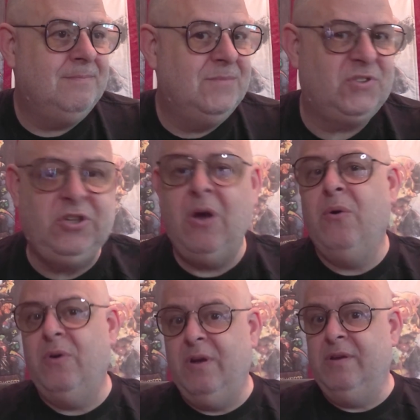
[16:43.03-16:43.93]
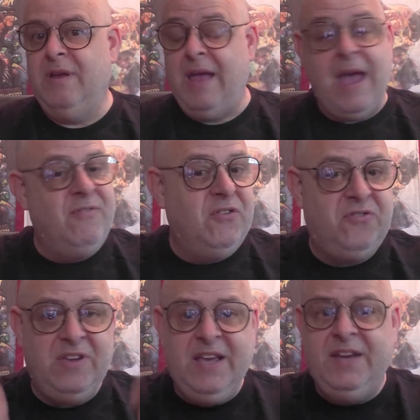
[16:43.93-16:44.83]
So, have you
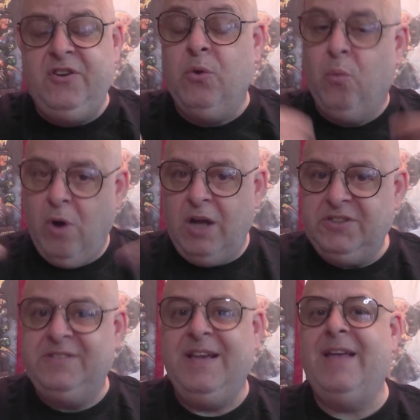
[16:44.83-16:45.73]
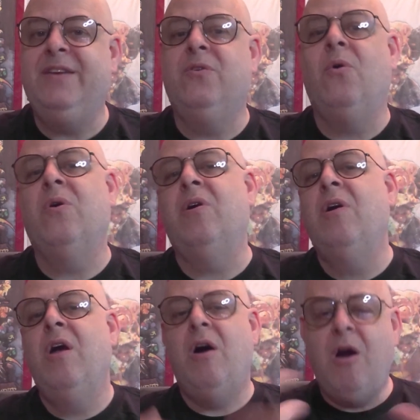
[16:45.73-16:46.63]
seen, do you watch Italian horror?
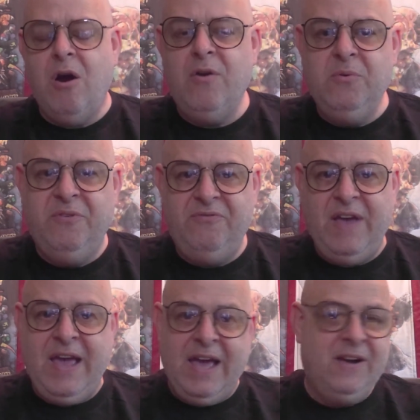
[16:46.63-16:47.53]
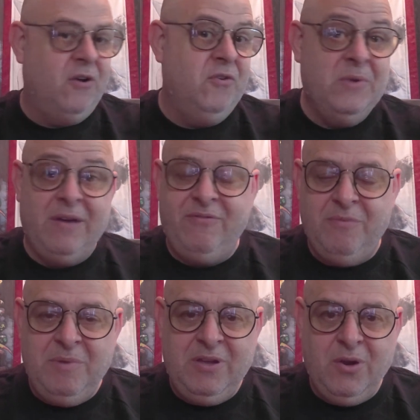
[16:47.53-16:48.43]
Are you a fan? Are you not
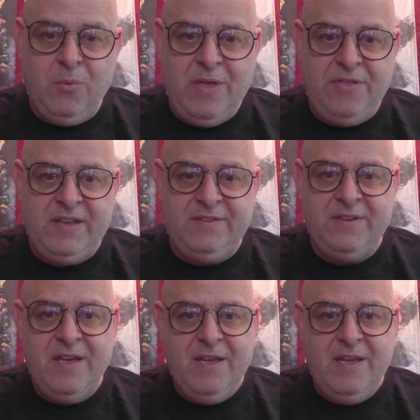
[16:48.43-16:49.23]
familiar with it?